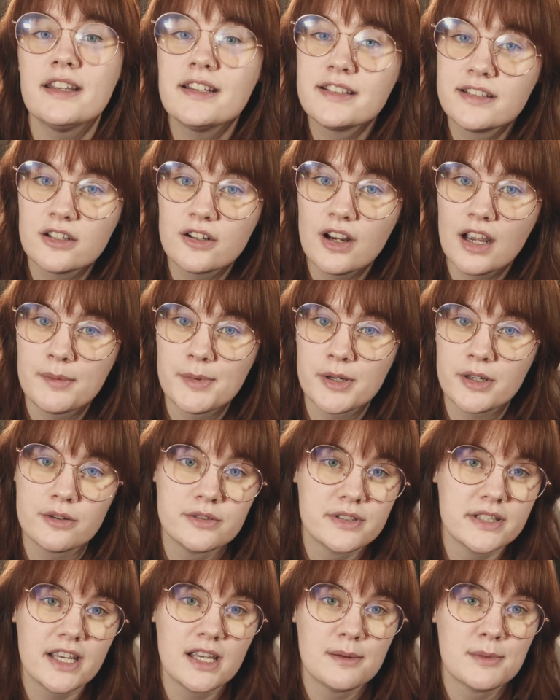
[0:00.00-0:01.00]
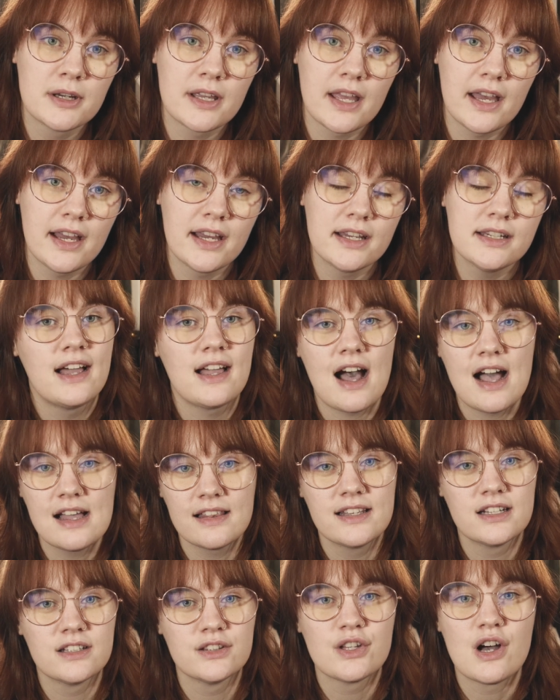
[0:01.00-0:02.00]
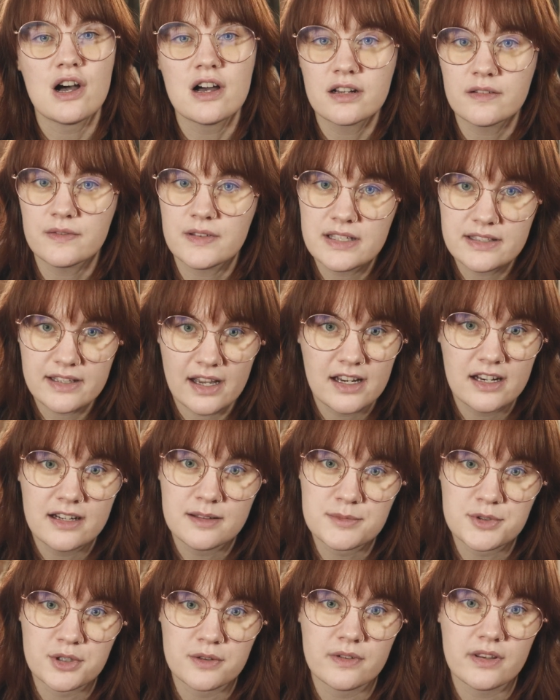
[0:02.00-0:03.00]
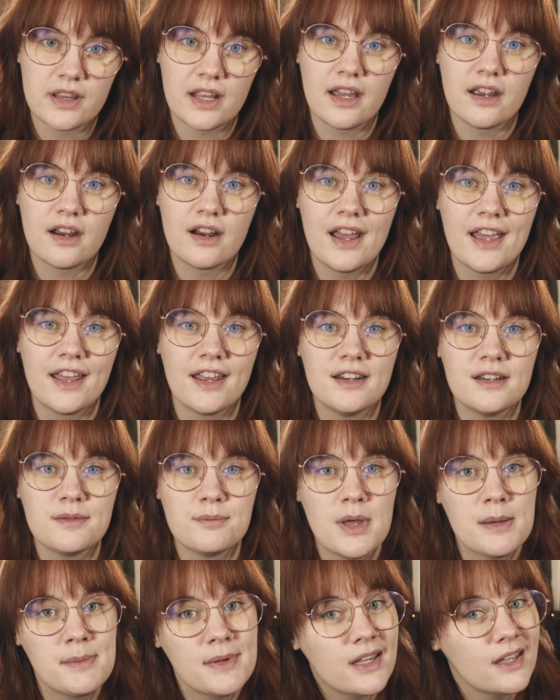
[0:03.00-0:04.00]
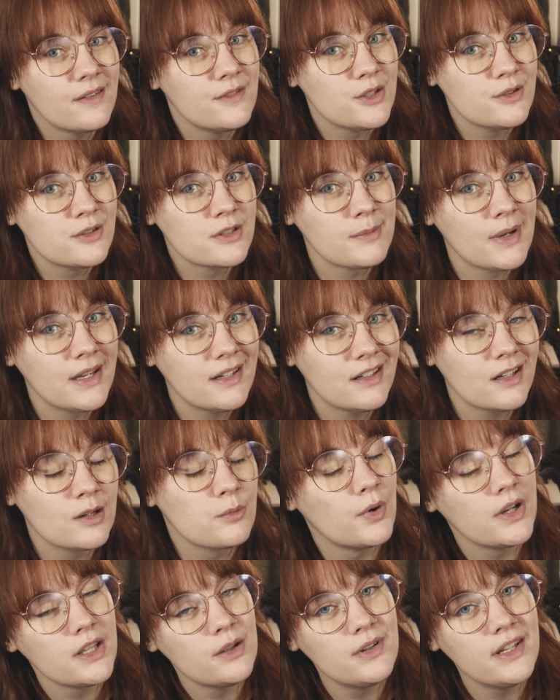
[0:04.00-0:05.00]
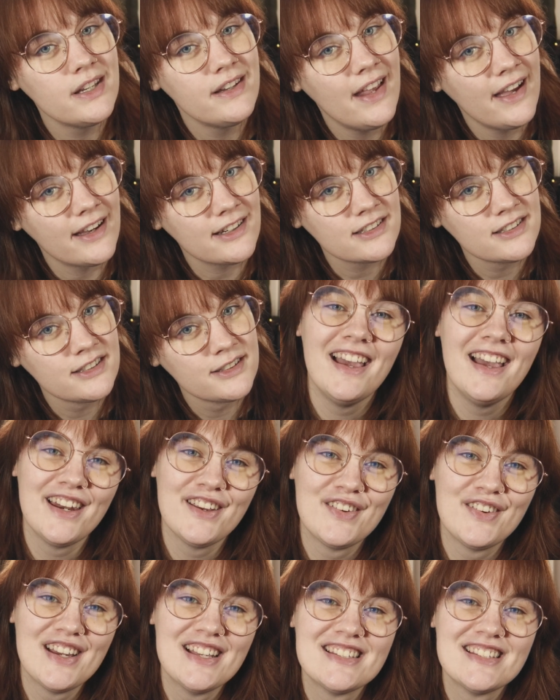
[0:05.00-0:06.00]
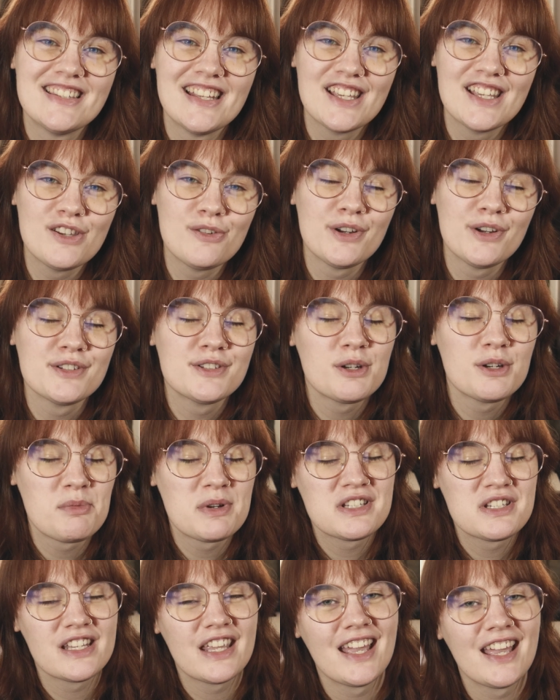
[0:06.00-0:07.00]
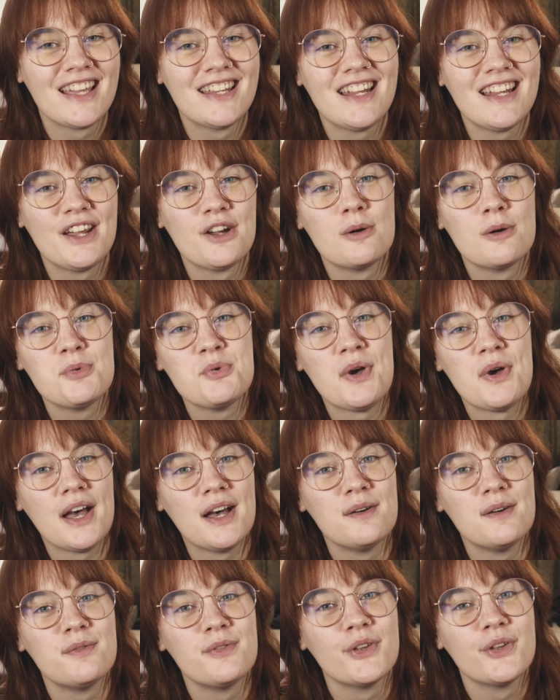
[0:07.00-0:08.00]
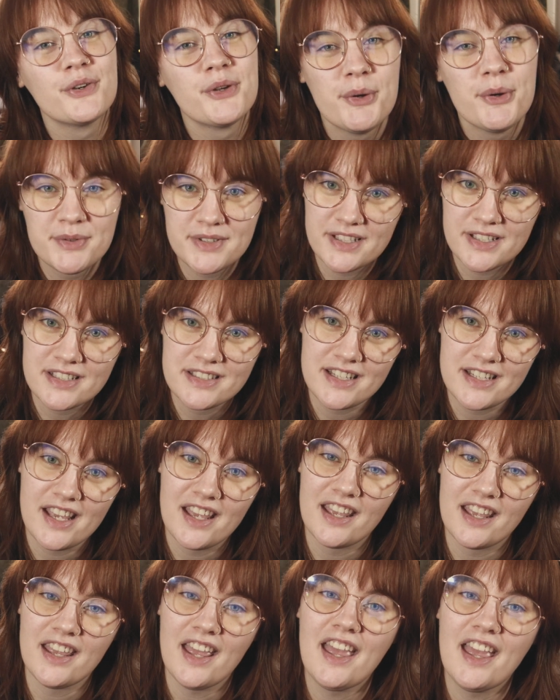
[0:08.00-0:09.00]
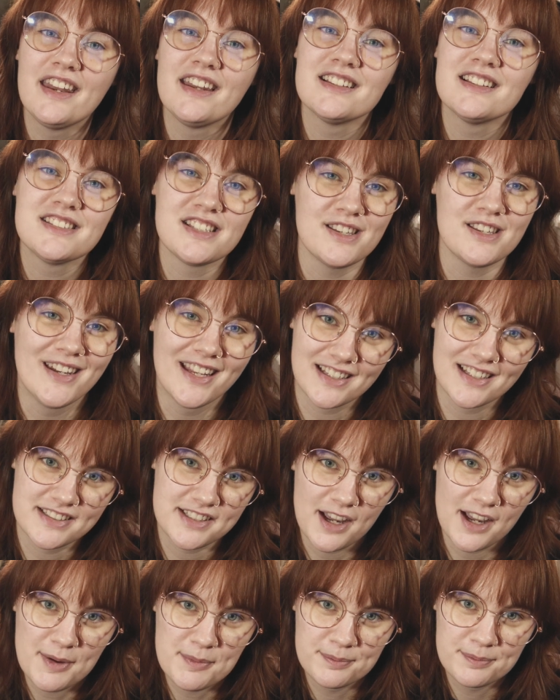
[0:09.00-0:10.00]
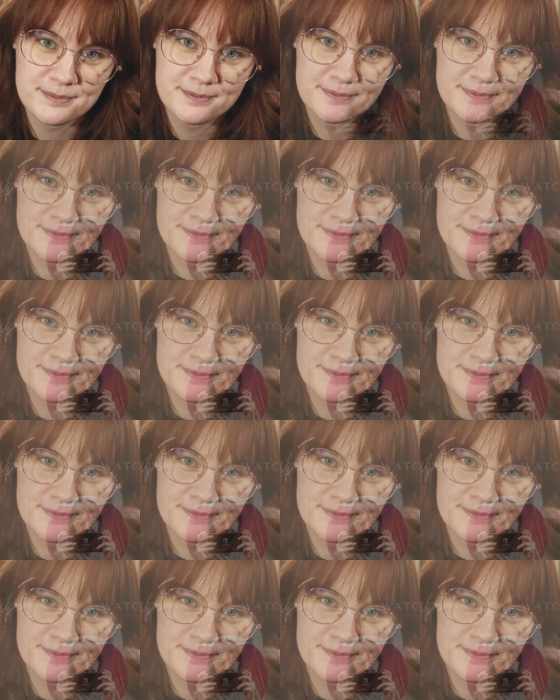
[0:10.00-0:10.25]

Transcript: Instagram at cozygamercat. I highlight a lot of these items over there and maybe it gives you some idea on what you need next. Anyways, thank you all so much again. I hope you have the coziest day and I'll see you next time.